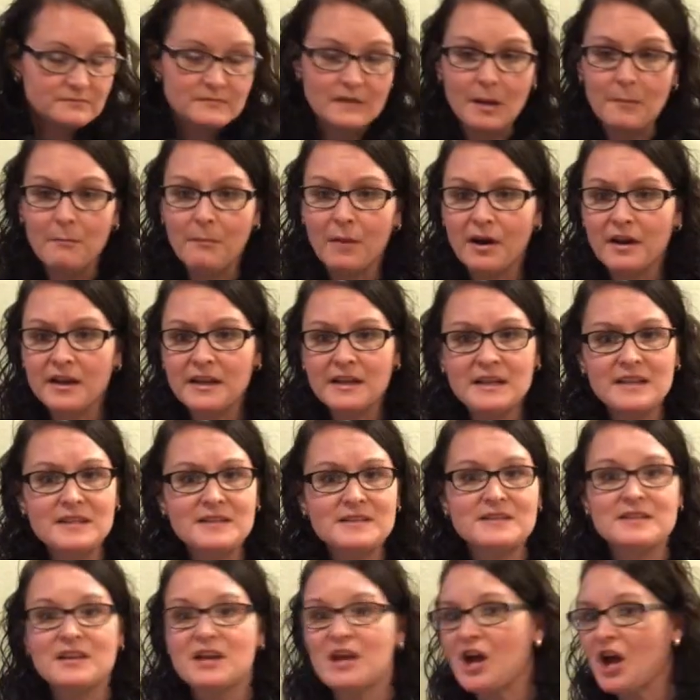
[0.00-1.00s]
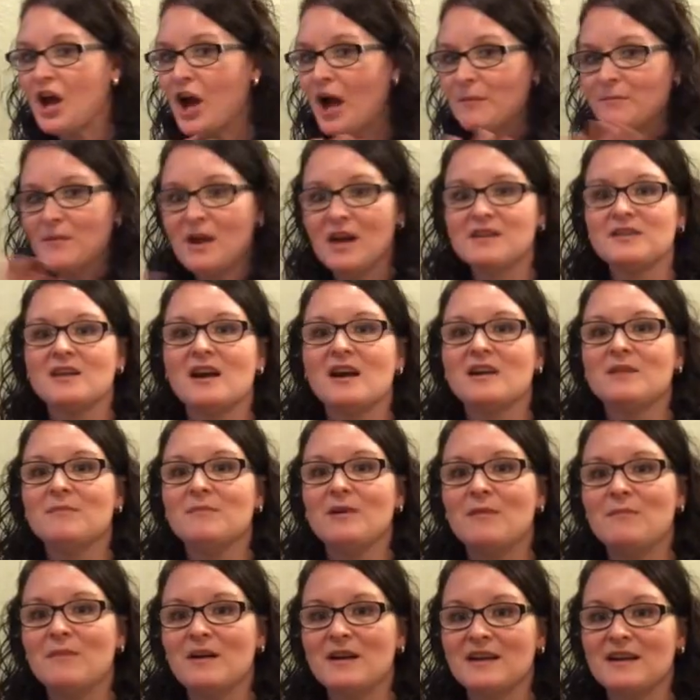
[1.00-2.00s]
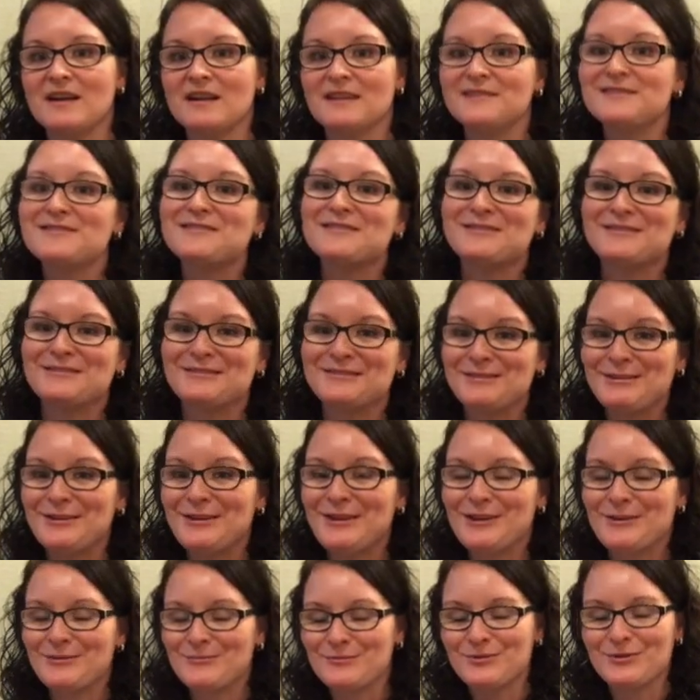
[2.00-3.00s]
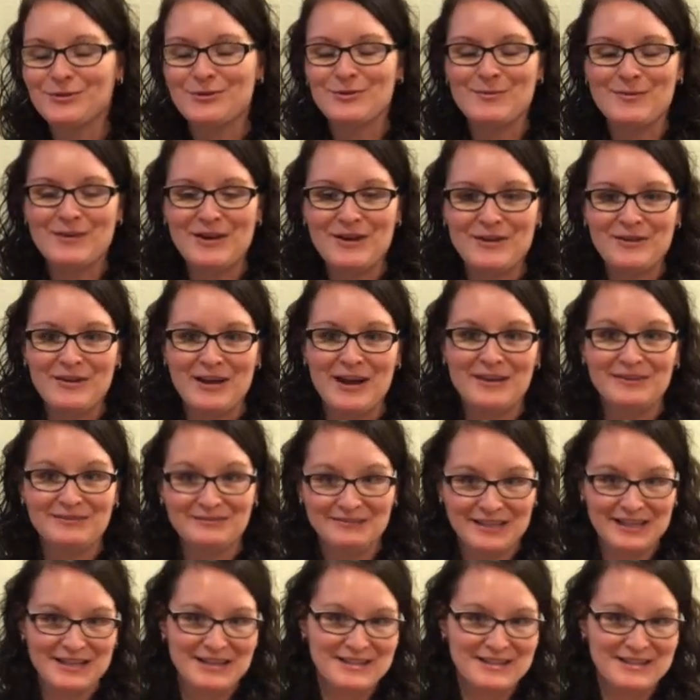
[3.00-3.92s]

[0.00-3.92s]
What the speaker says: Markings, I'm not talking about markings. We'll go about that in